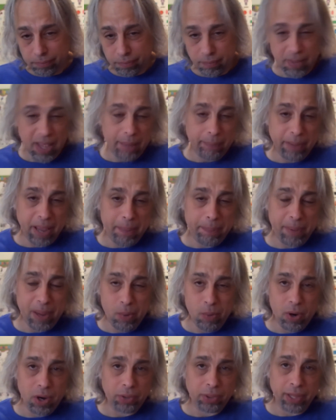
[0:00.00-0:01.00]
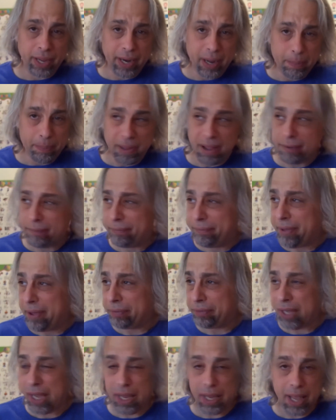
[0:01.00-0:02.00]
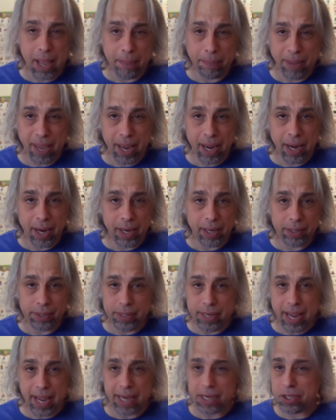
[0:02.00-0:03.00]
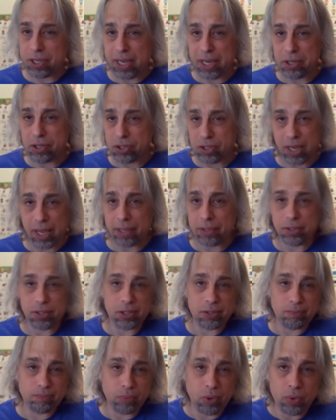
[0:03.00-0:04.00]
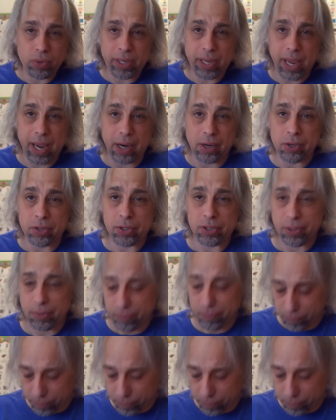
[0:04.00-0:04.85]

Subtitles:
That might be worth like $1.50. I paid 18 cents. Who cares?